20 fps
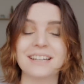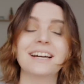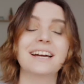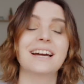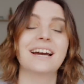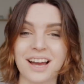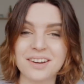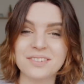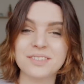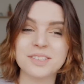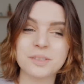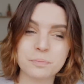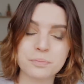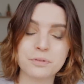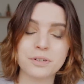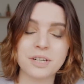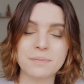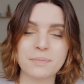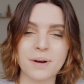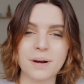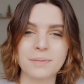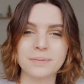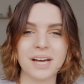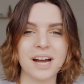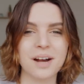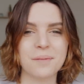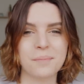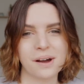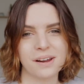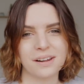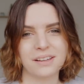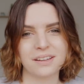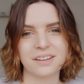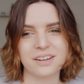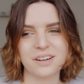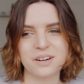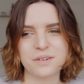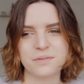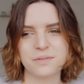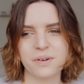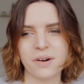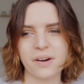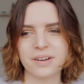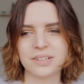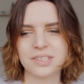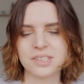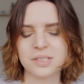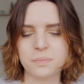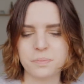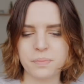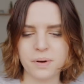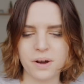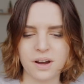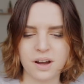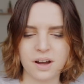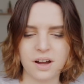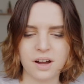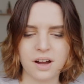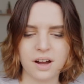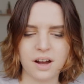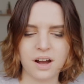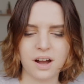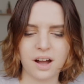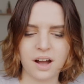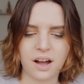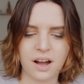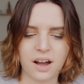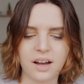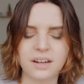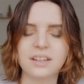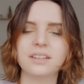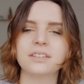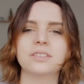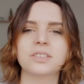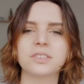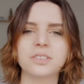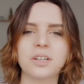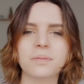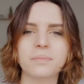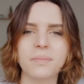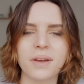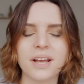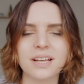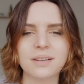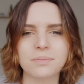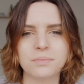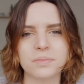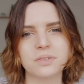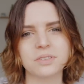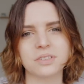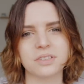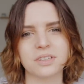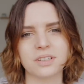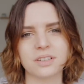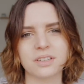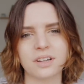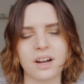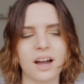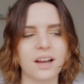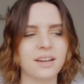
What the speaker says: And I was pretty bummed out about it at first, but I didn't stop making music.